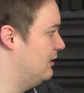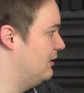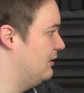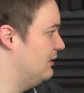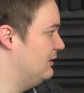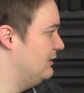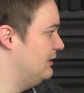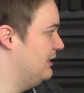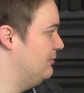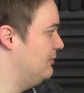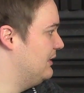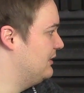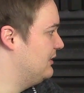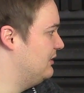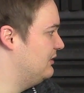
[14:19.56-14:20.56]

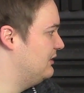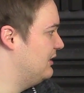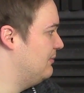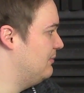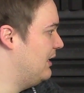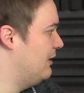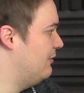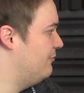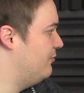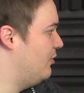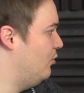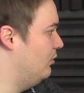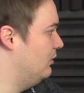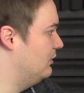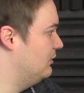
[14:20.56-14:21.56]
emails to some other
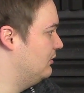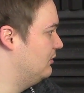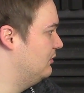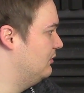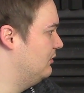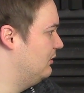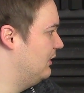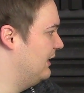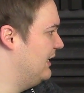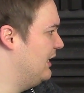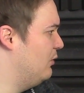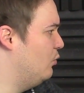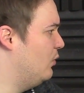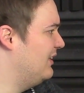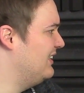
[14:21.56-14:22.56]
folder. Like here,
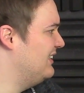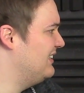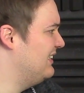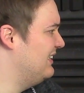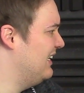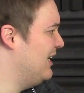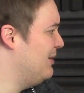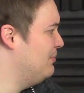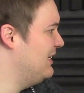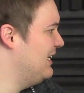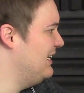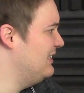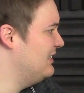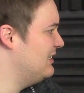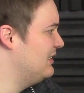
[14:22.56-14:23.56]
one is in
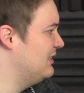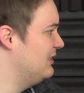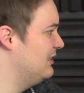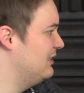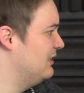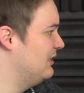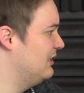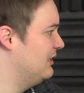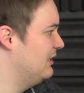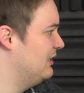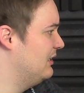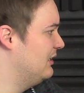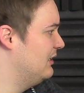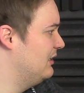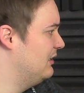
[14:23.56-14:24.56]
updates.
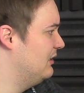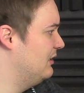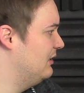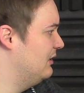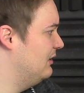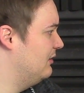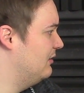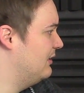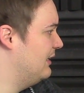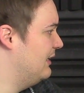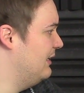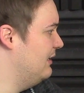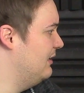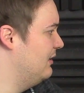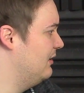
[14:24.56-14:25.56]

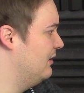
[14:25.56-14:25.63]
Okay.